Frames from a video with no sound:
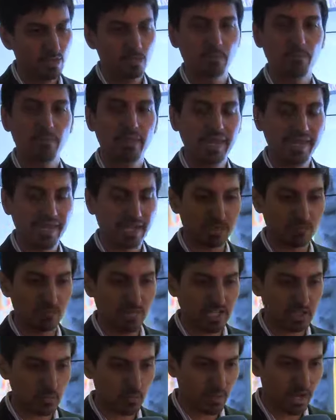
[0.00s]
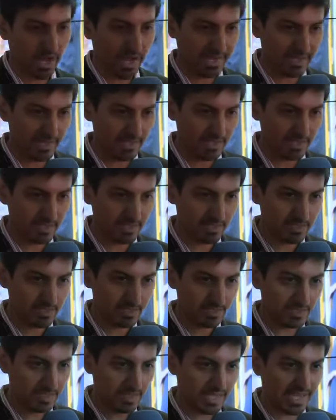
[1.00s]
make it much brighter,
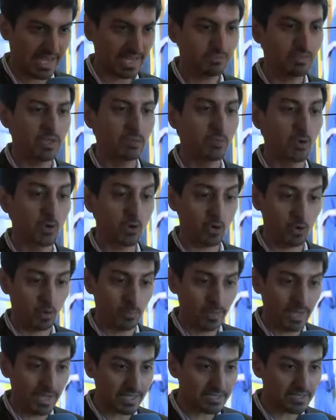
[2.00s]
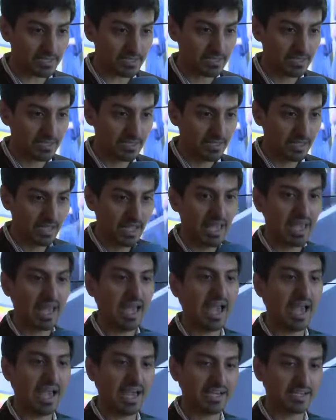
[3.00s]
can be more robust,
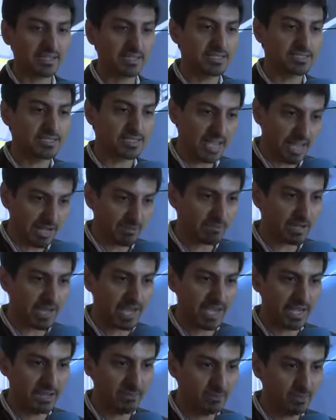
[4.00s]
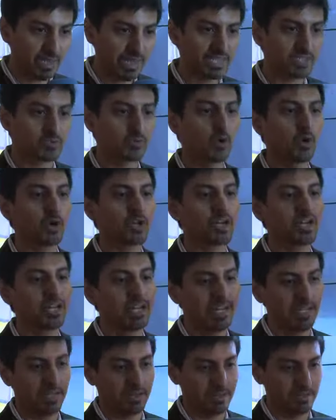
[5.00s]
at the same time is more
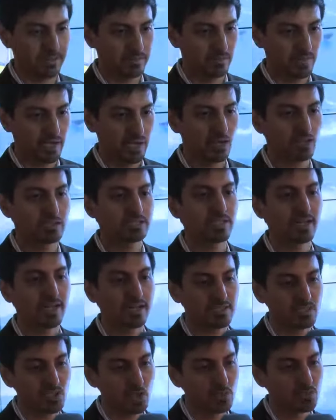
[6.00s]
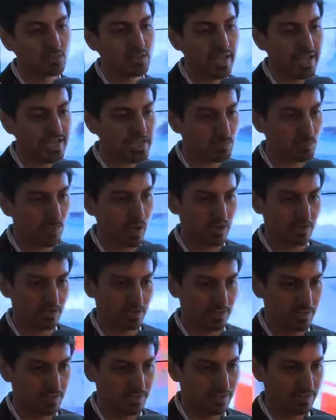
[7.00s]
green because it consumes less
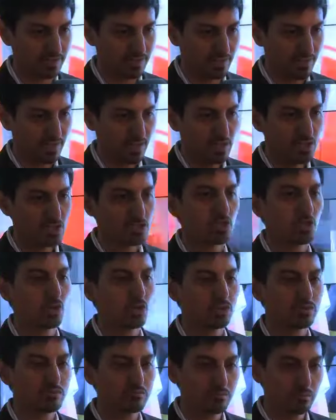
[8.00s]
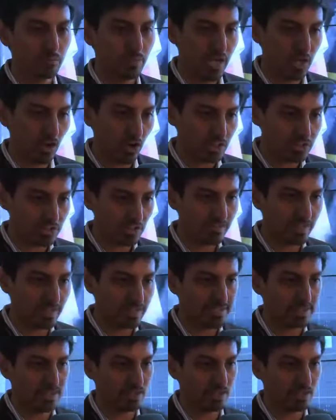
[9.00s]
power. So because of these